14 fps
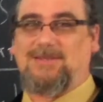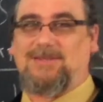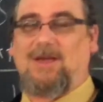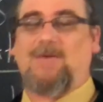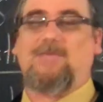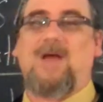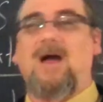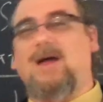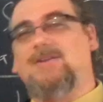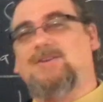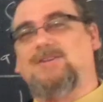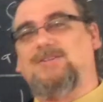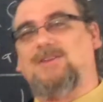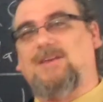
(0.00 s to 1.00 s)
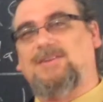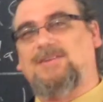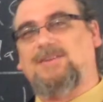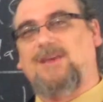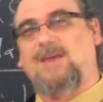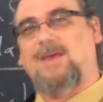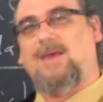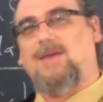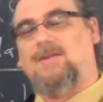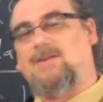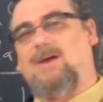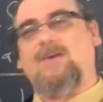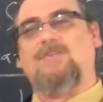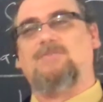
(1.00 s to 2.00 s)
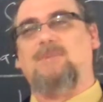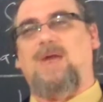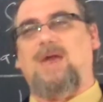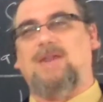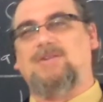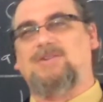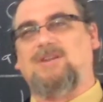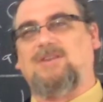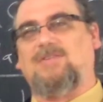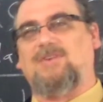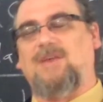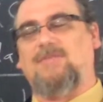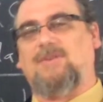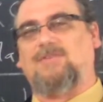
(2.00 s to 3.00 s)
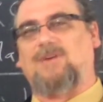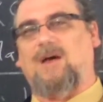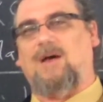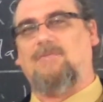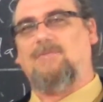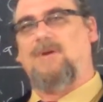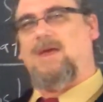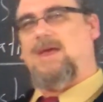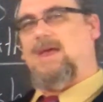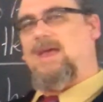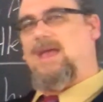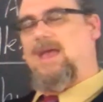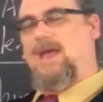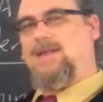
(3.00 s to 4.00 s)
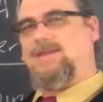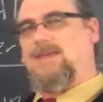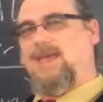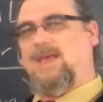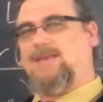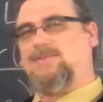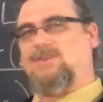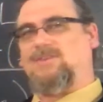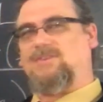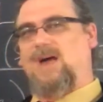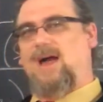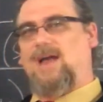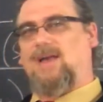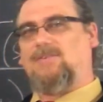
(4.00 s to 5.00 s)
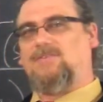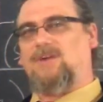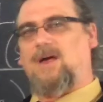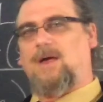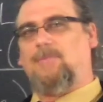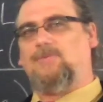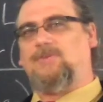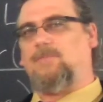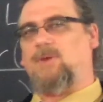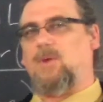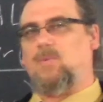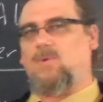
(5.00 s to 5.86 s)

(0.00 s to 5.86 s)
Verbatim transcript: self-consciousness does manage to deceive itself and takes the Sache selbst to be